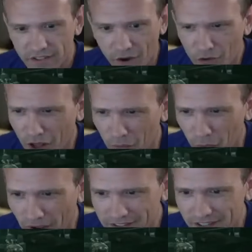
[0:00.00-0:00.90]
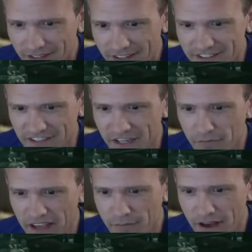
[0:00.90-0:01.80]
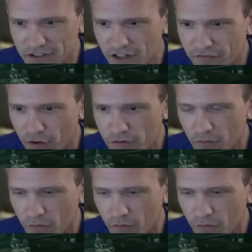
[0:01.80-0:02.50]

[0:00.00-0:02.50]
Hold on. What? Sounds like Mickey Mouse confirmed.